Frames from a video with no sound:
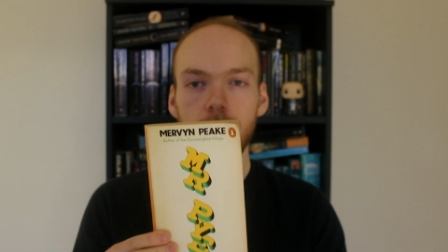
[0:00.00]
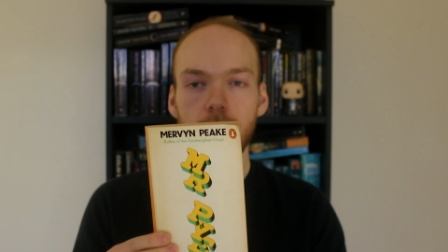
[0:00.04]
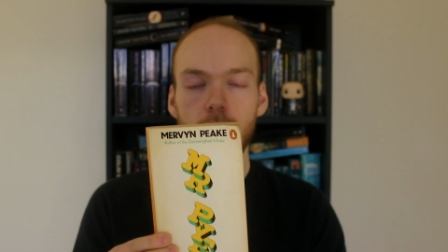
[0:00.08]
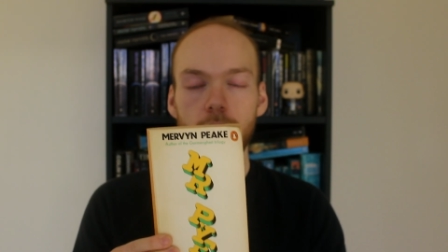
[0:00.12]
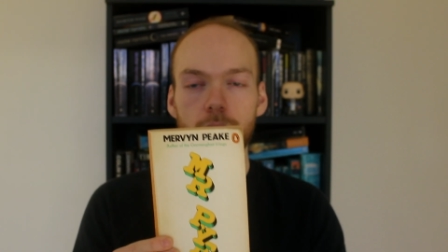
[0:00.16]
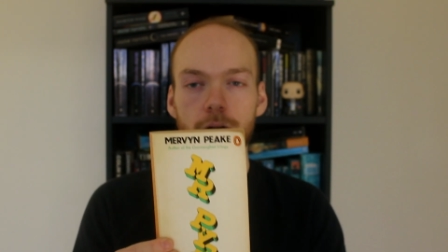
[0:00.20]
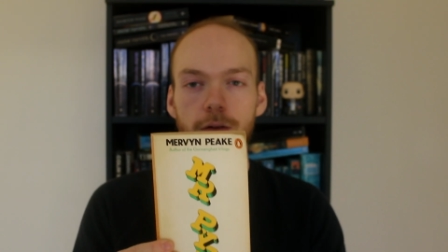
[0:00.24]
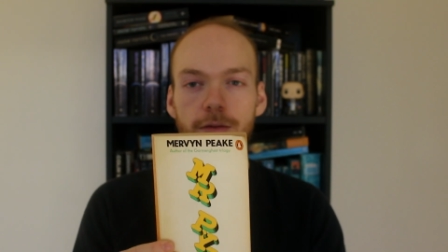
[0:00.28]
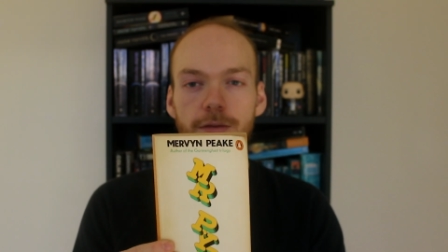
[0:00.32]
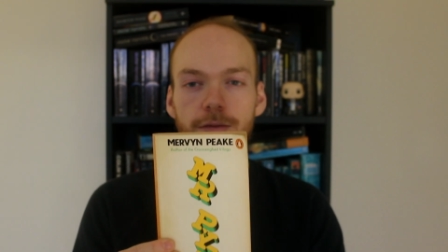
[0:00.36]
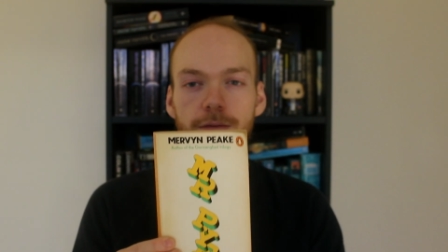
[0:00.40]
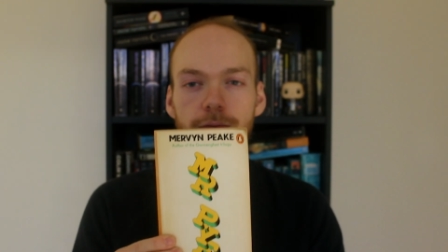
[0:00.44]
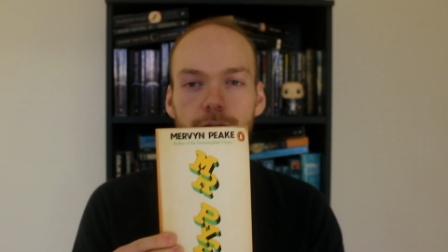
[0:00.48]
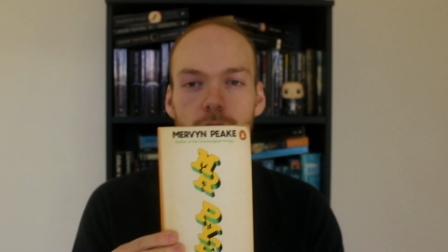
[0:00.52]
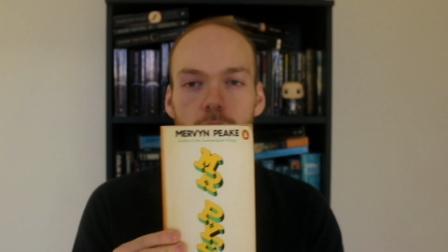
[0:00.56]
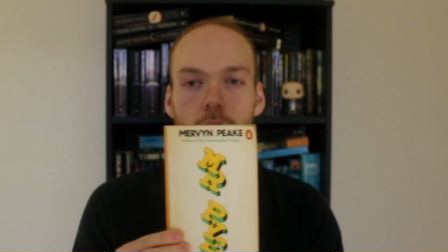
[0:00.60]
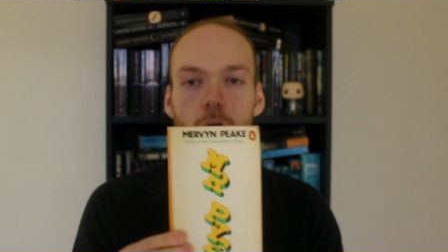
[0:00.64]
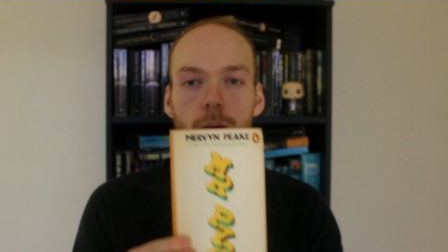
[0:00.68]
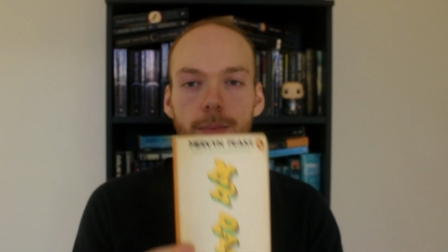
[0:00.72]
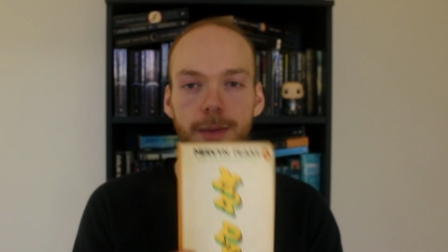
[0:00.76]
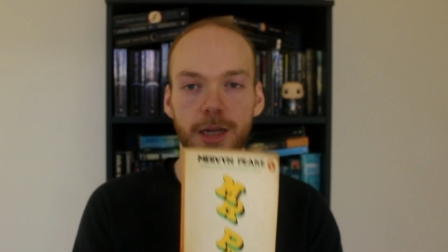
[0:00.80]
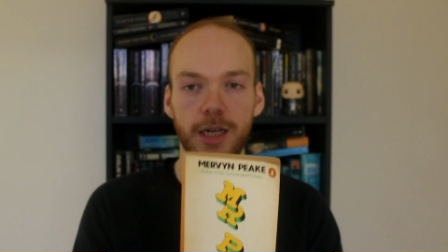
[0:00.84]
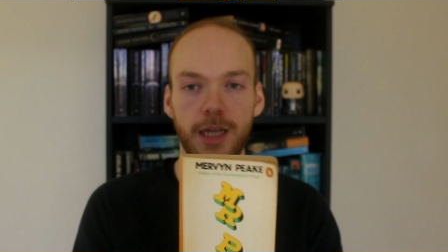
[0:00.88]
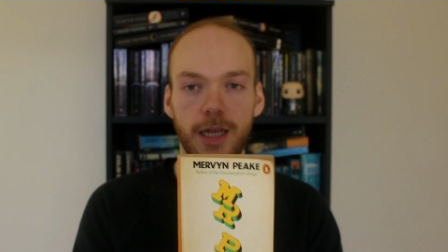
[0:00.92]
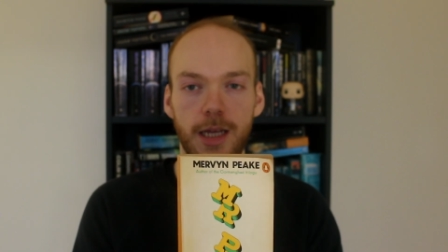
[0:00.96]
a lot of
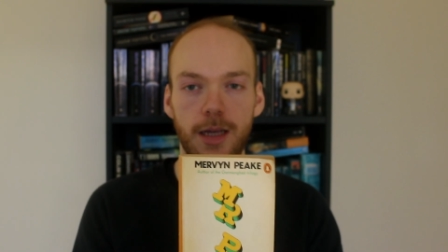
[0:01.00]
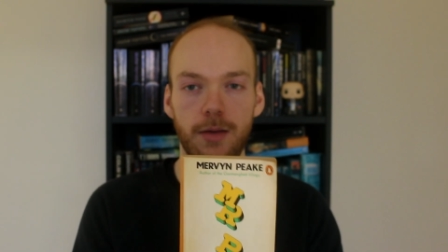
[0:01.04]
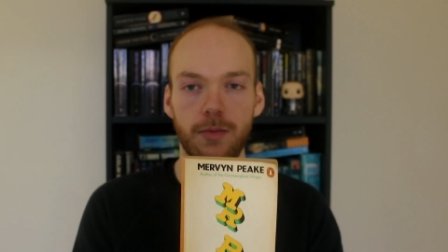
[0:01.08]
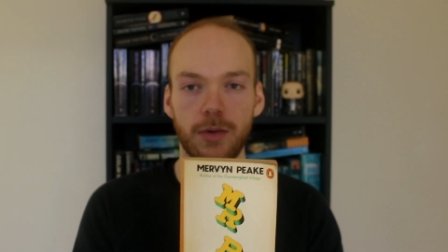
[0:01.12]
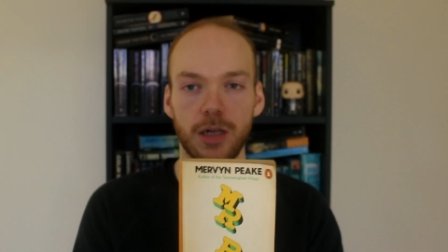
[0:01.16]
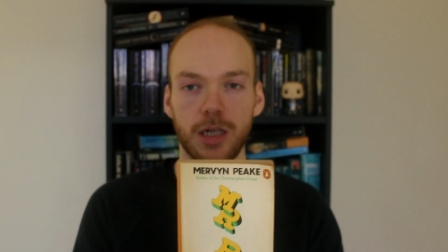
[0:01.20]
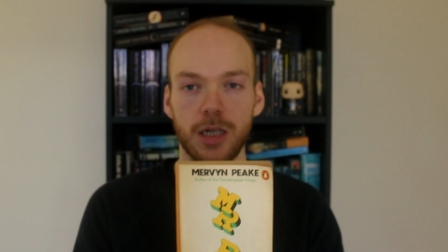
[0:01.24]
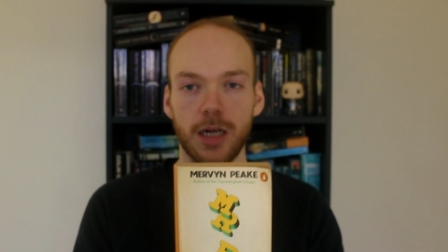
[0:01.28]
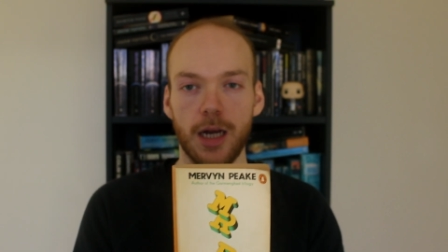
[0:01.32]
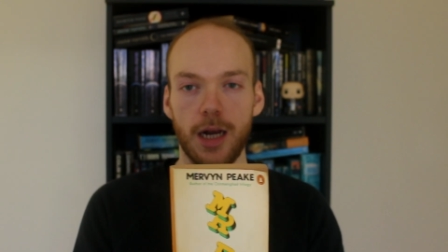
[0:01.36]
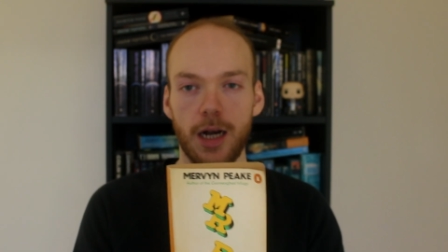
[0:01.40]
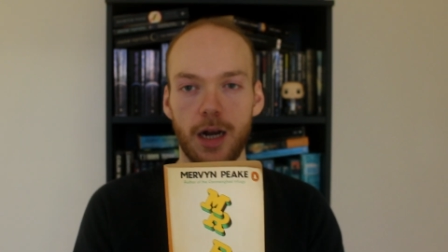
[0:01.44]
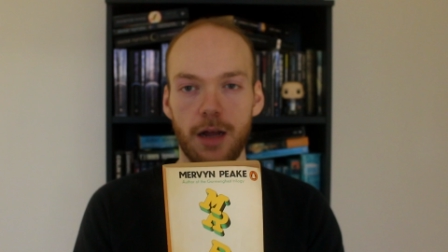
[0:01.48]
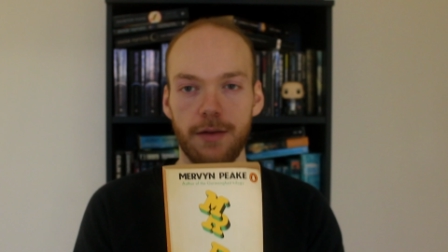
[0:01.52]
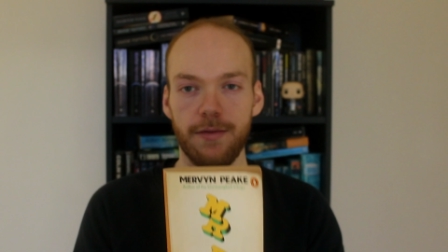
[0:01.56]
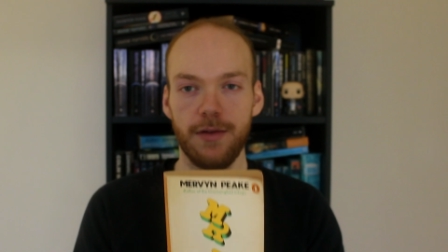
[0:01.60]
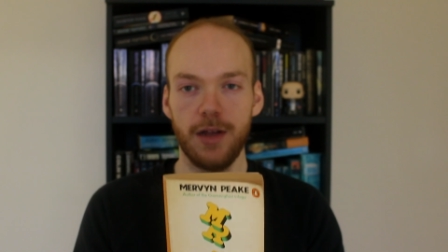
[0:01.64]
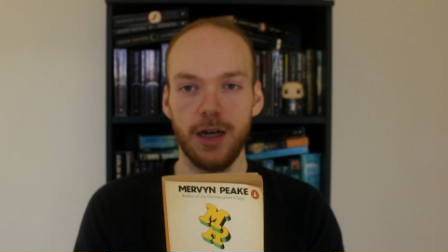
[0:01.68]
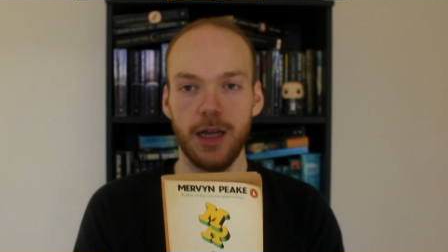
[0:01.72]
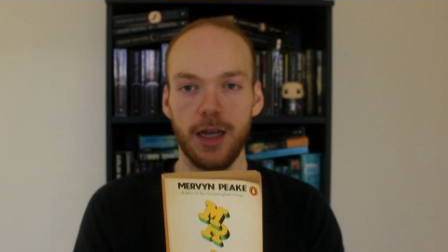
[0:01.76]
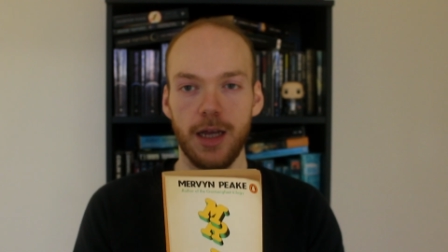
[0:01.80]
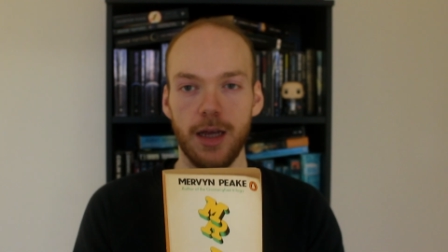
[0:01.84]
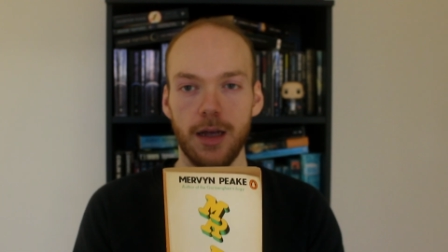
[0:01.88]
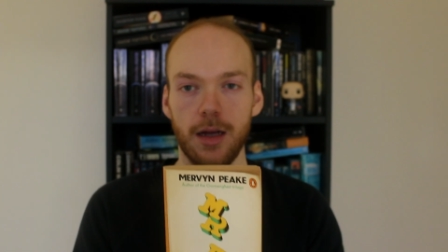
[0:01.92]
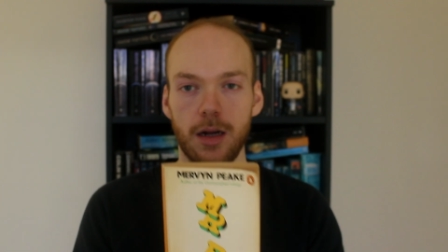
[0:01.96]
comedy, which I love in it,